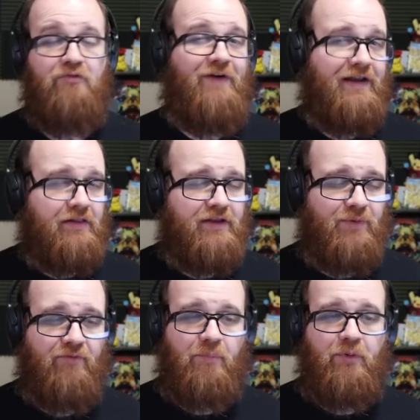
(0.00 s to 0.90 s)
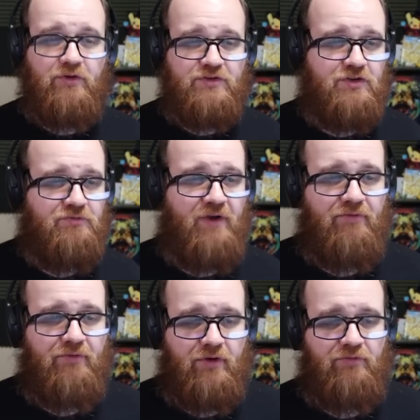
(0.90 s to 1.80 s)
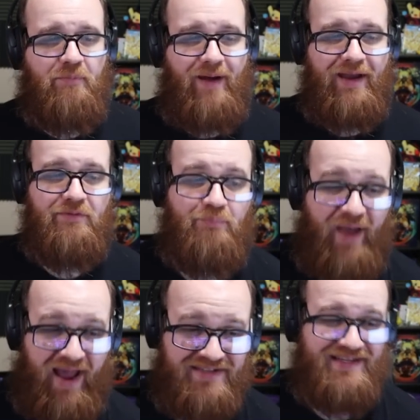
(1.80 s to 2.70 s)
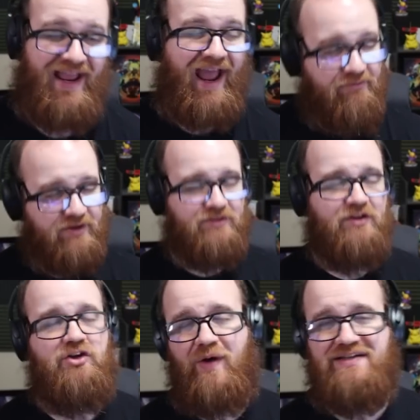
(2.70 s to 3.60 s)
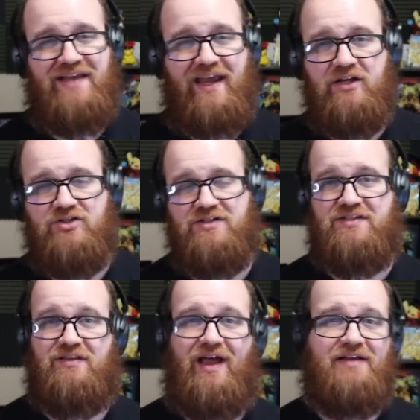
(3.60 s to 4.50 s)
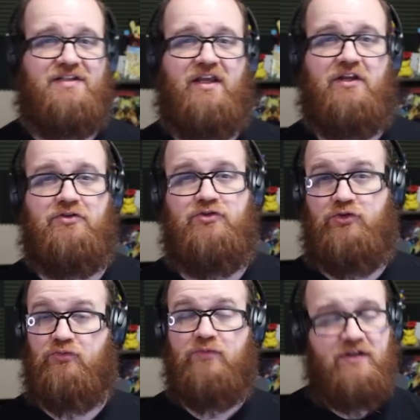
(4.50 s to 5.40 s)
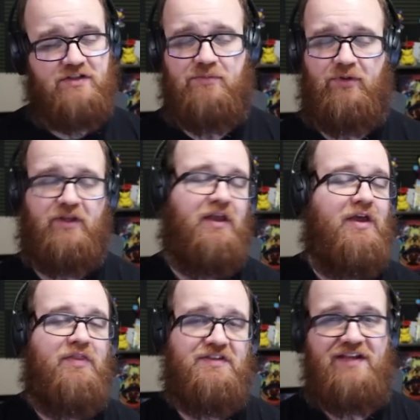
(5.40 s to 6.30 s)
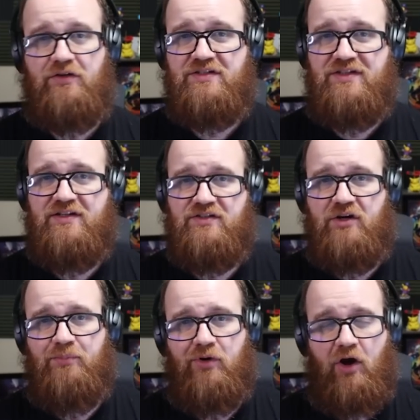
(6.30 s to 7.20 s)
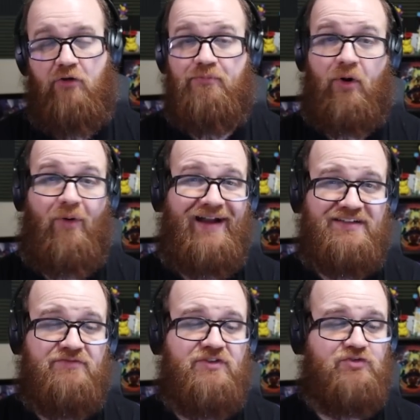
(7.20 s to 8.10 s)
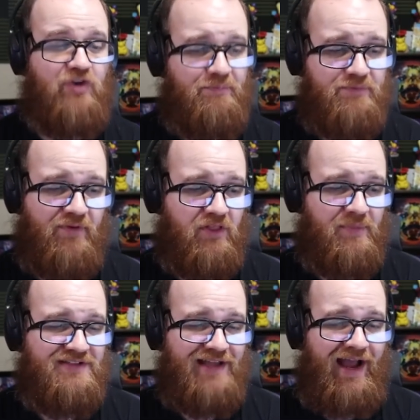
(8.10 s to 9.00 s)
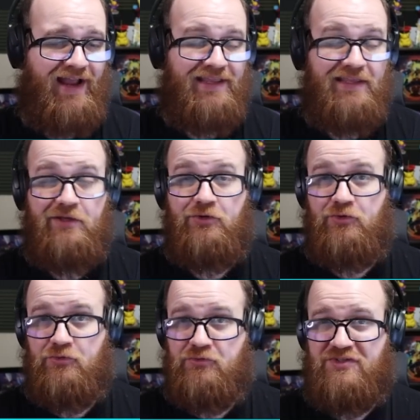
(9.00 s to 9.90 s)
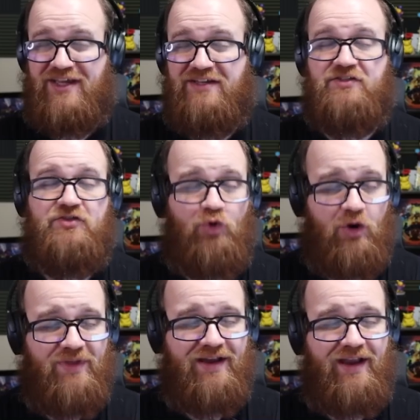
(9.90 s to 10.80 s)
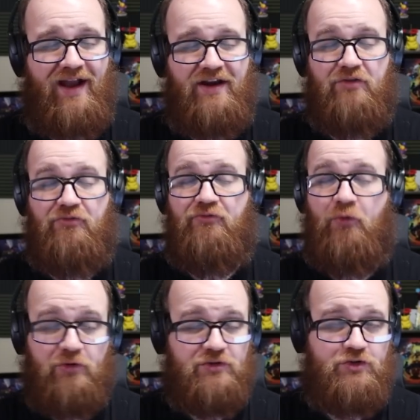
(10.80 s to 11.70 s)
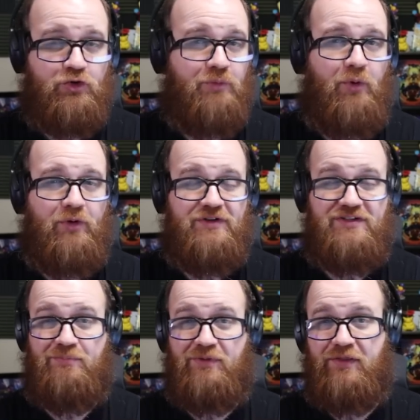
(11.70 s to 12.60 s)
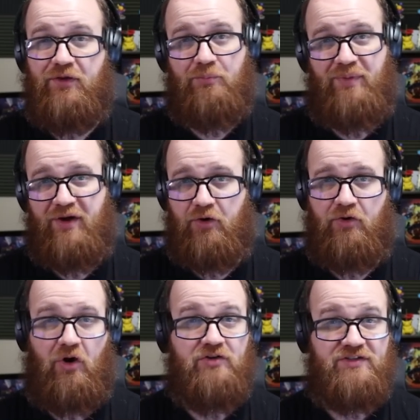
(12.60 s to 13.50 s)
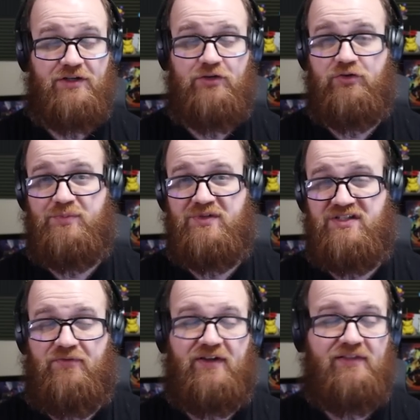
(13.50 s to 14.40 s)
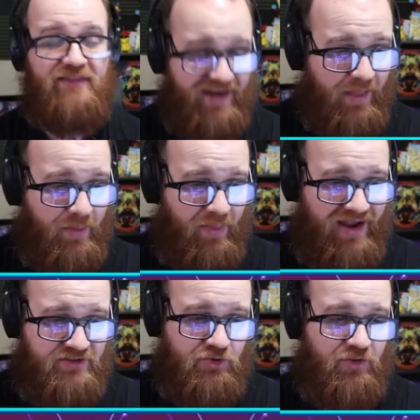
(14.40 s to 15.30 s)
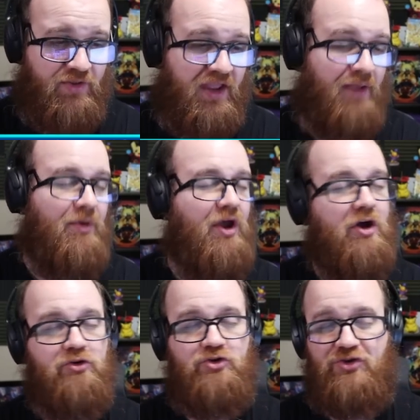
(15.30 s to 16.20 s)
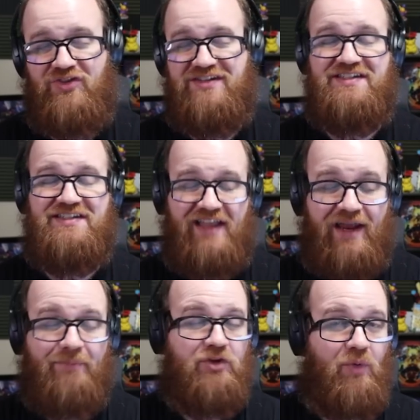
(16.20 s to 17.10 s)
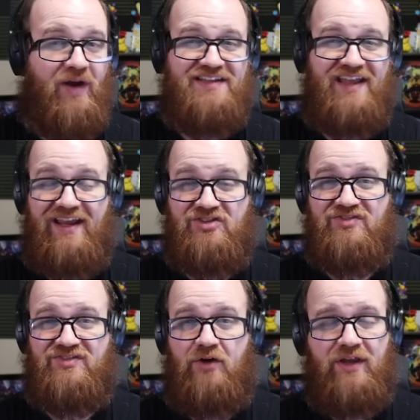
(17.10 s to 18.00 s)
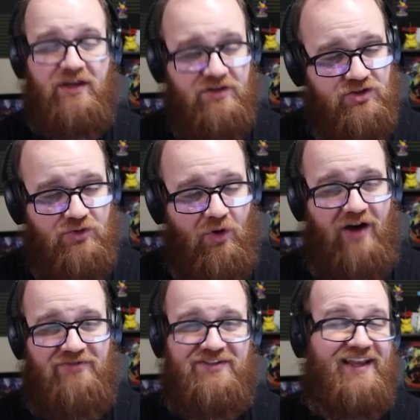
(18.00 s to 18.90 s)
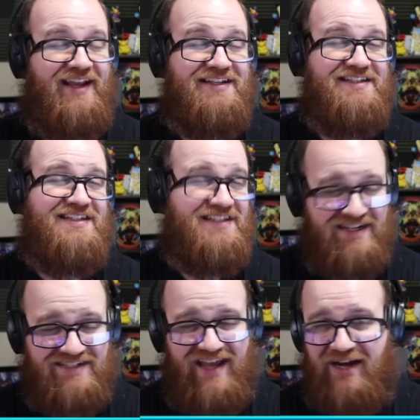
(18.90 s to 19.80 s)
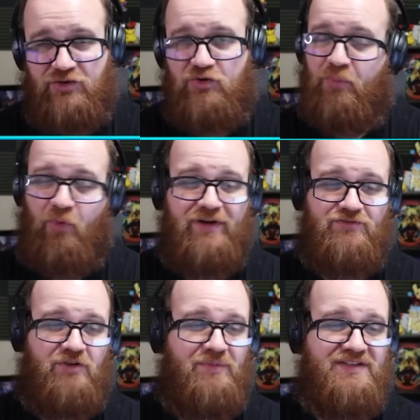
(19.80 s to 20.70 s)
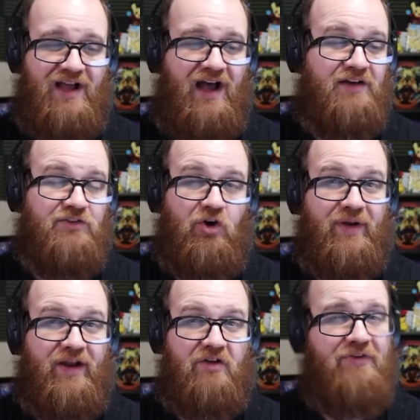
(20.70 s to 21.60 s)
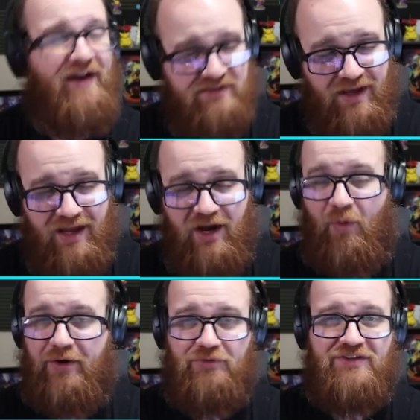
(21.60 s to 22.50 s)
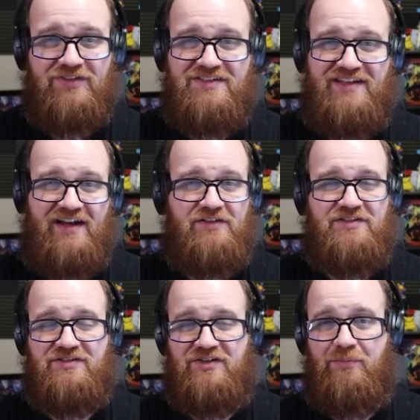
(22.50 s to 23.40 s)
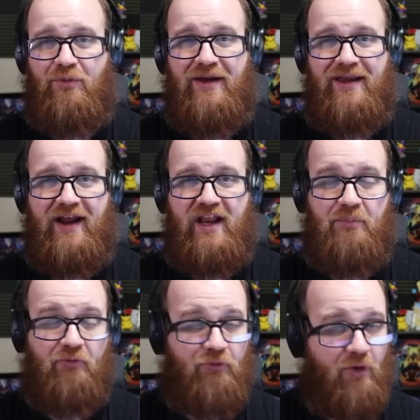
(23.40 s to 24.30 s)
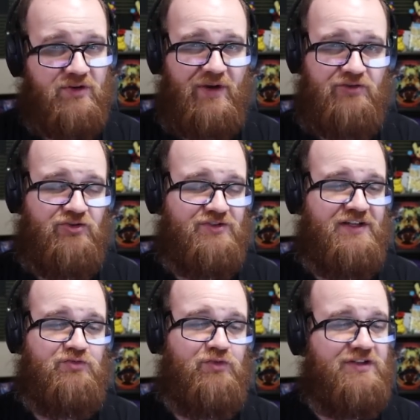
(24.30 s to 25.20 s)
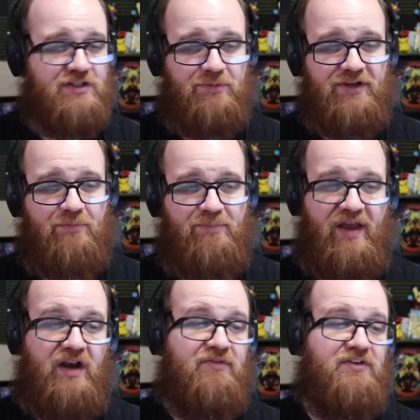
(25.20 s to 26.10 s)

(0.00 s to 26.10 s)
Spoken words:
Finally, we have a personal favorite of mine, Bast Havoc, that US Agent slots into reasonably. This deck list has a number of proactive disruptive elements, i.e. Goose and Storm, that can kind of force your opponent to play their bigger cards into a specific lane on the last turn of the game, which you can then slam US Agent down into, often getting 6 extra points from his ongoing effect. While I don't think this deck list is going to break any performance metrics, it's reasonably competitive.